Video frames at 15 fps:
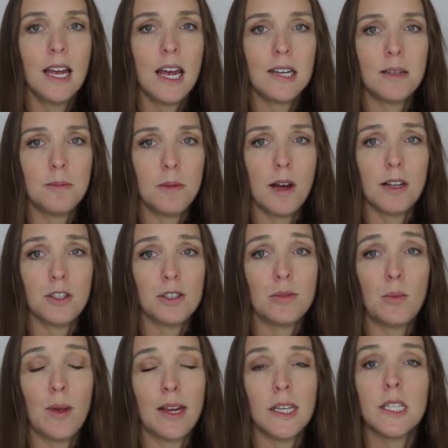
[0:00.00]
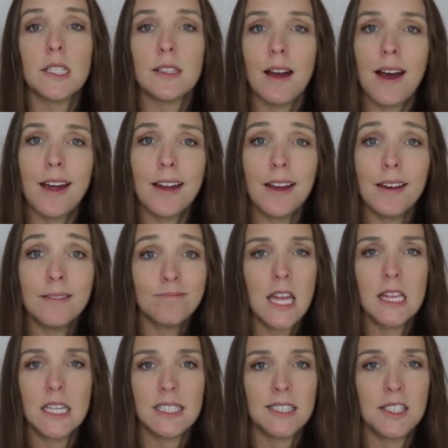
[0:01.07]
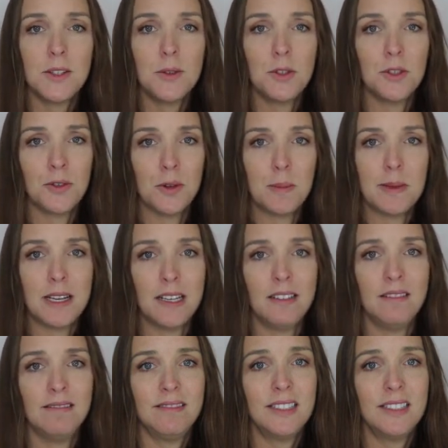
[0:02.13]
I'm not just waiting to die. And that's huge for me.